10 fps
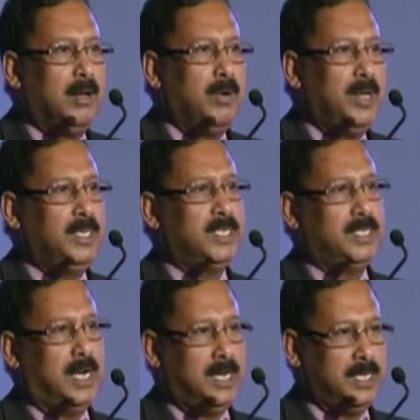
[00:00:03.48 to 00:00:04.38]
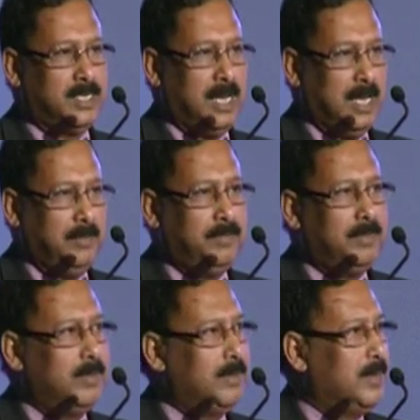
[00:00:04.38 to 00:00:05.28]
When they start his
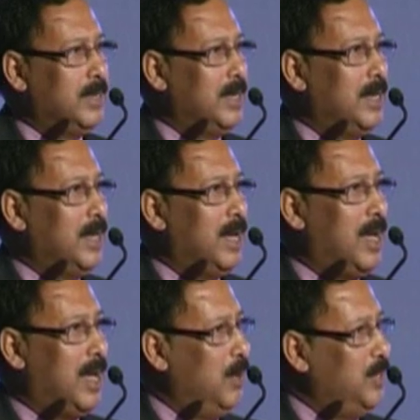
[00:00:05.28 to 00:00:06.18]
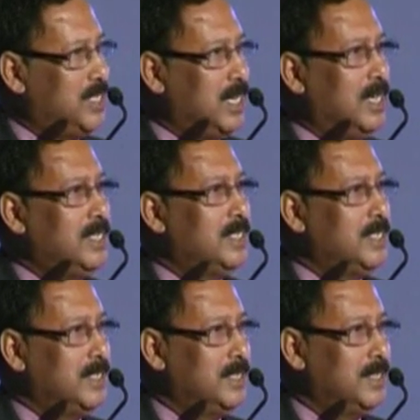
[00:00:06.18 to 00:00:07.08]
life, how he
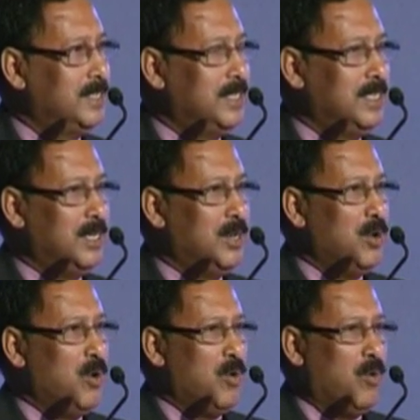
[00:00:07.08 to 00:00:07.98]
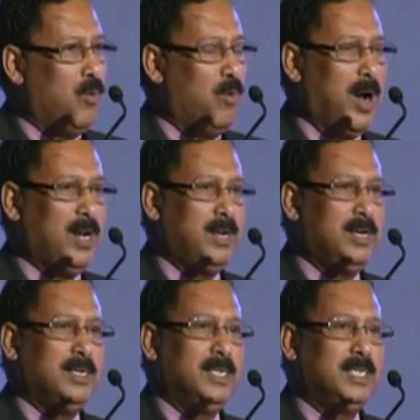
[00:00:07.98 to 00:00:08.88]
starts, what
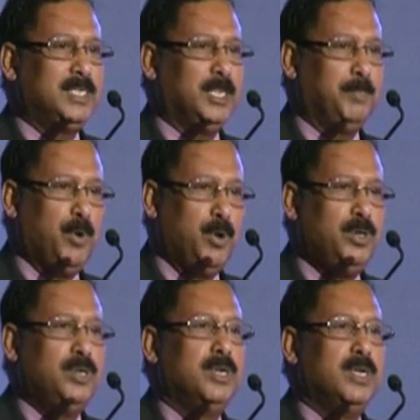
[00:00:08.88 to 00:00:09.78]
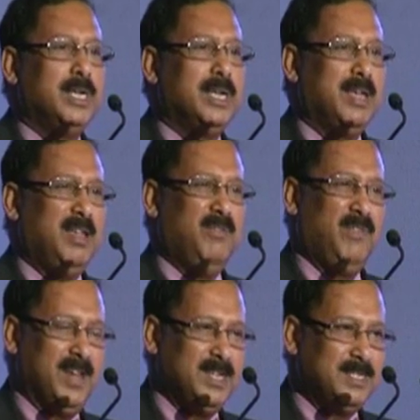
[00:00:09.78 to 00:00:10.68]
support he
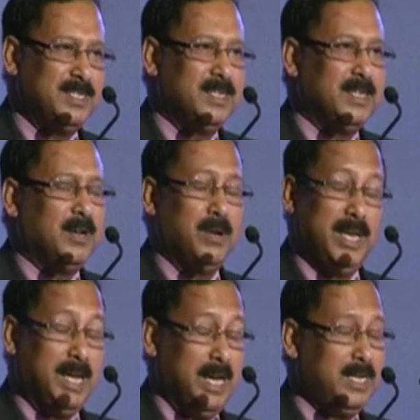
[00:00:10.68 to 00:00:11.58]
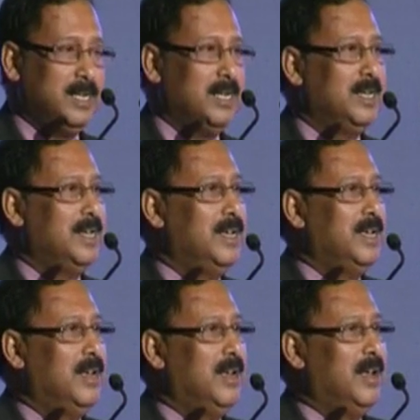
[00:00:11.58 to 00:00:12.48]
gets
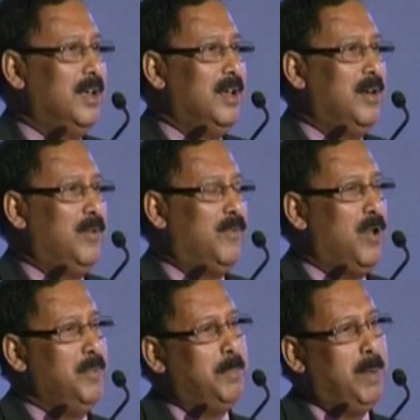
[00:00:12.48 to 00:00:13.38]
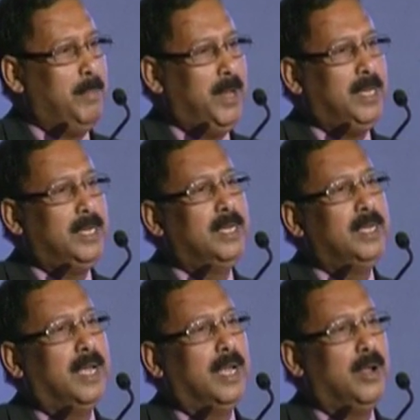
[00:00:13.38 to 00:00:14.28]
from the public,
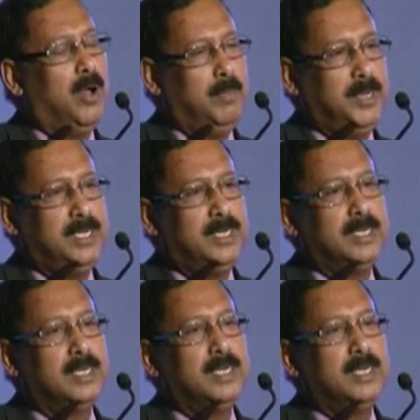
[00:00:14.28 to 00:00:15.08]
government,